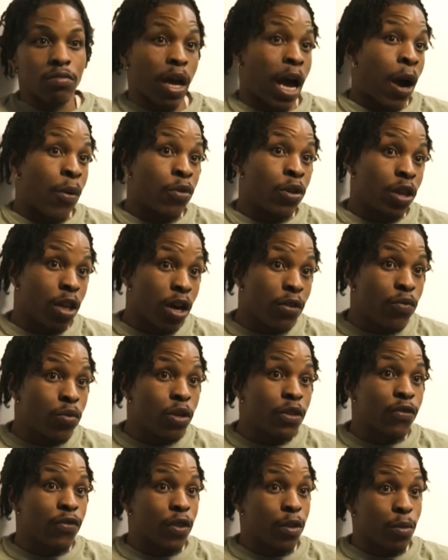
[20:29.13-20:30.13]
our loved
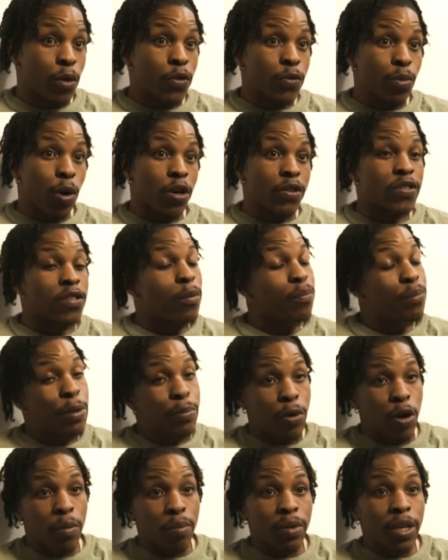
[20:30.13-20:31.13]
ones for the most part. Some
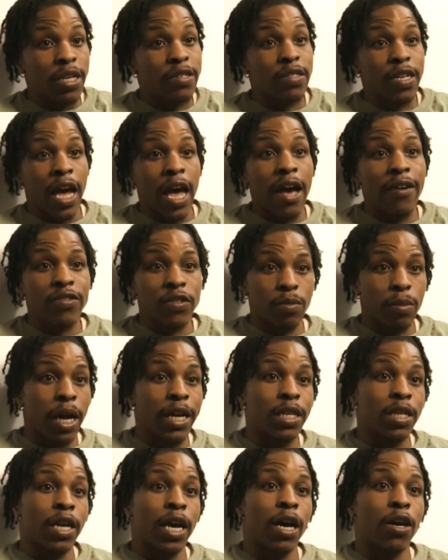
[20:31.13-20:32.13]
people are blessed to have
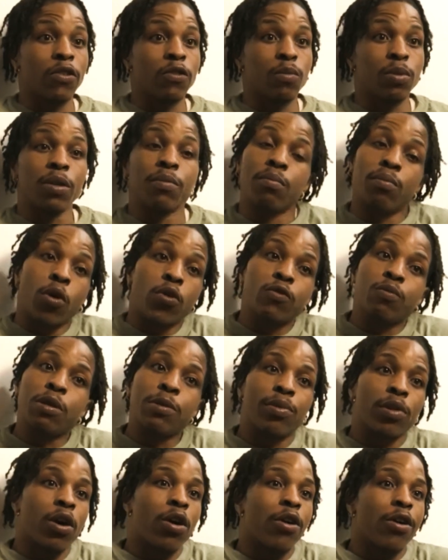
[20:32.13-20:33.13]
somebody in the house, but most
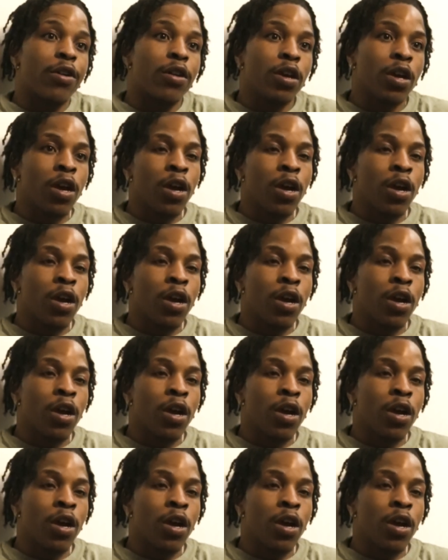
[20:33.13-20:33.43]
people aren't.